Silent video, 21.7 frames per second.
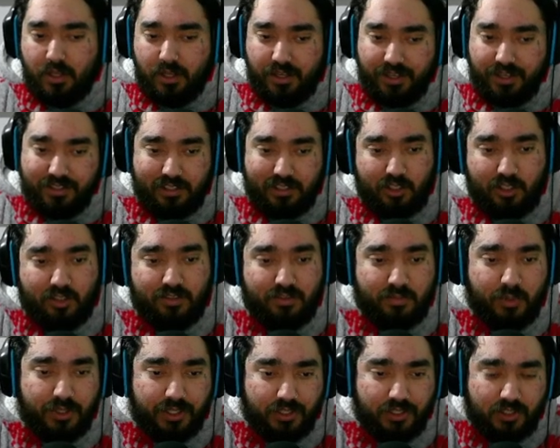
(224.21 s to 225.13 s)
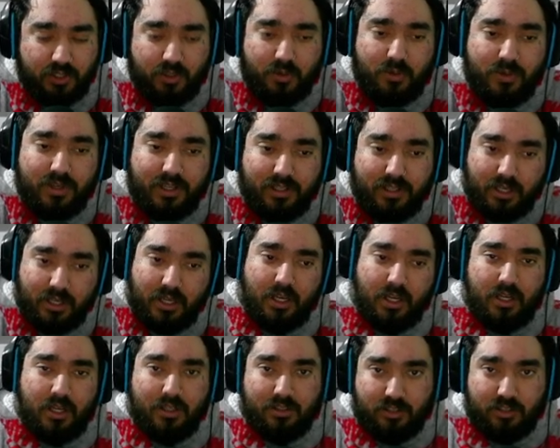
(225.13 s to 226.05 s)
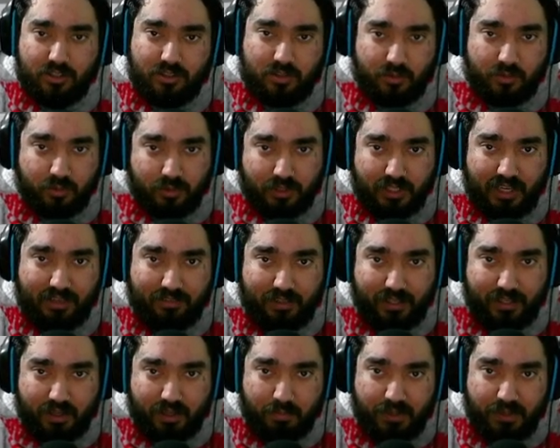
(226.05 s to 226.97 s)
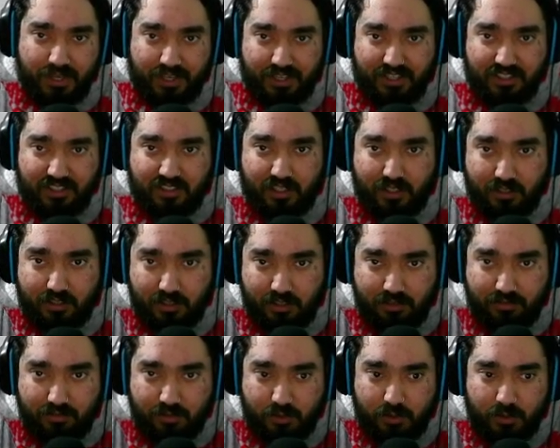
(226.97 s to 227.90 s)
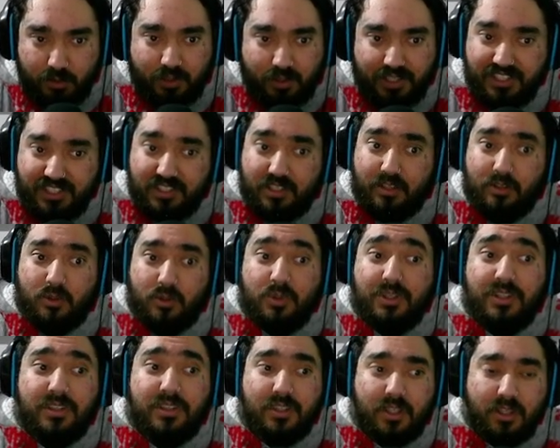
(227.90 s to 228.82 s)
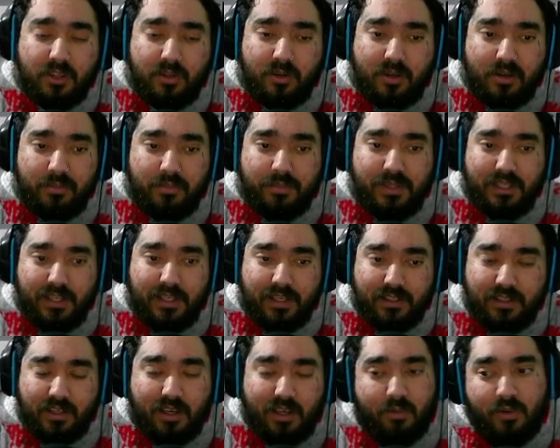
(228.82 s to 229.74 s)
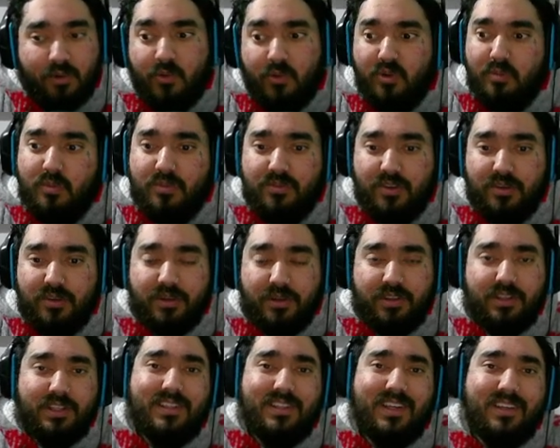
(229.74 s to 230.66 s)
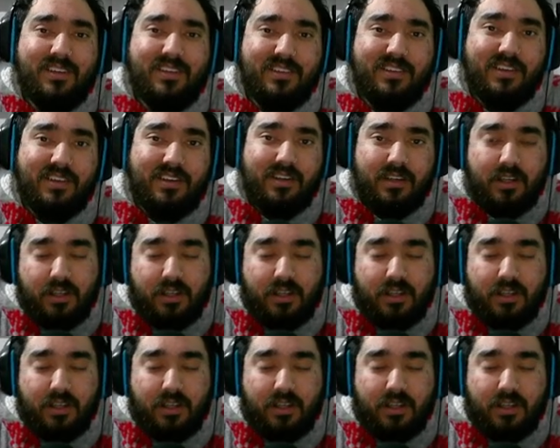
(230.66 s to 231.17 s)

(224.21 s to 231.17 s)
it's a lot of money. So Google doesn't really have like a big incentive to listen to Nintendo and be like, yeah, we'll remove everything. They don't care.